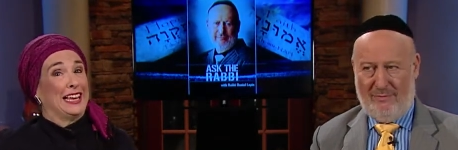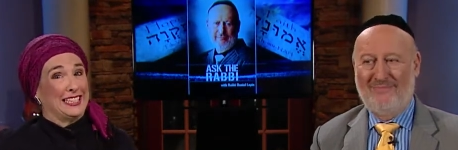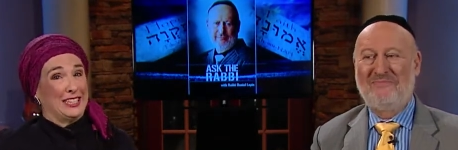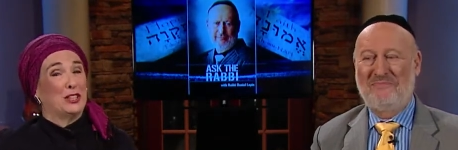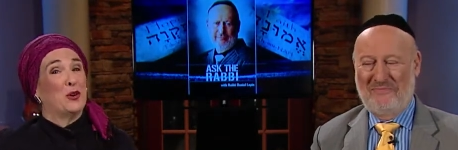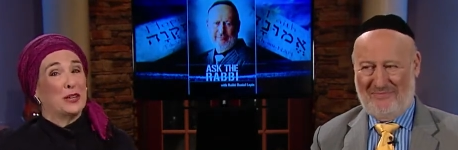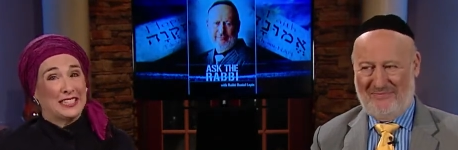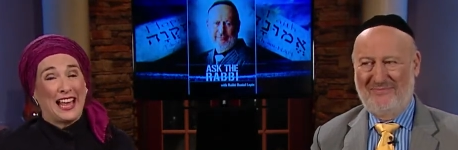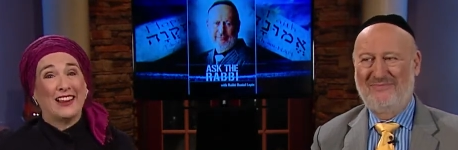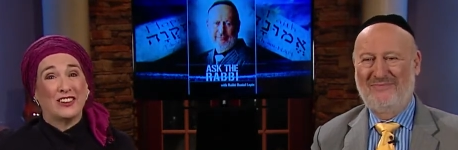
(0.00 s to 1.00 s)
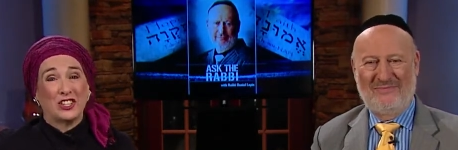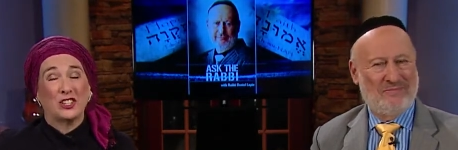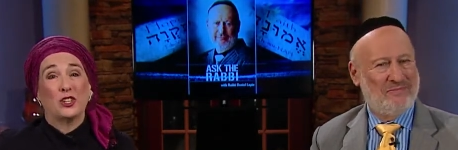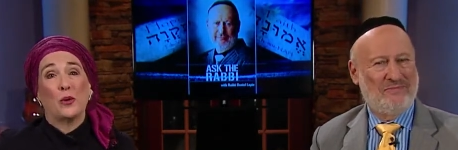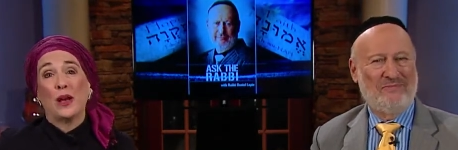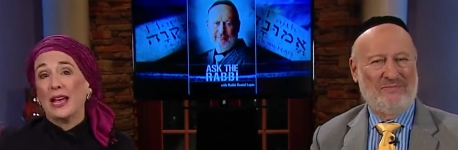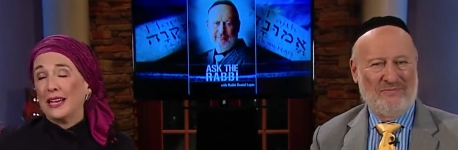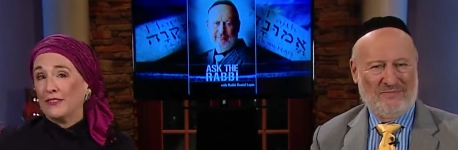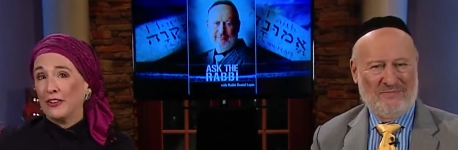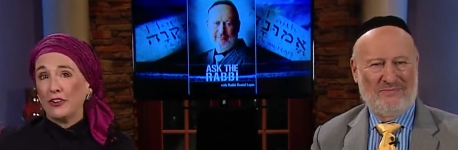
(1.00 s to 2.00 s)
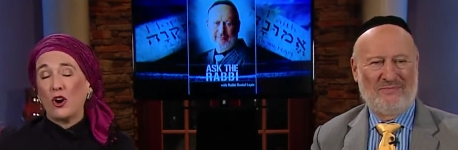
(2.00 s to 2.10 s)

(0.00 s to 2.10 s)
Speaker 1: it's the Lord's language. And so very